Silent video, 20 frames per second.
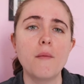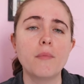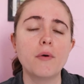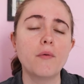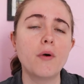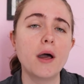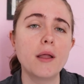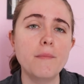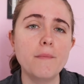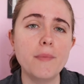
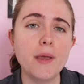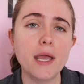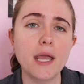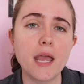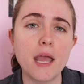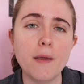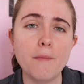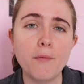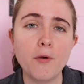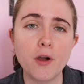but one
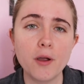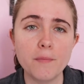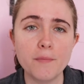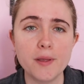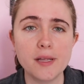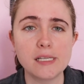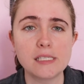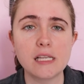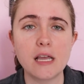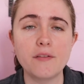big important
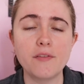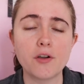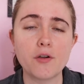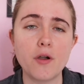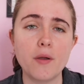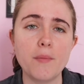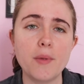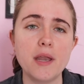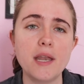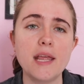piece of
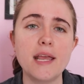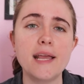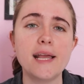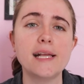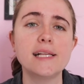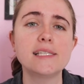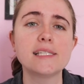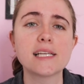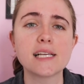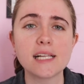equipment
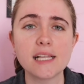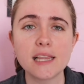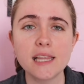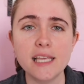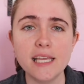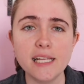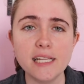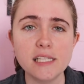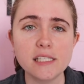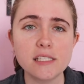is
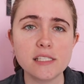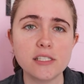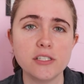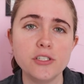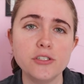cleats.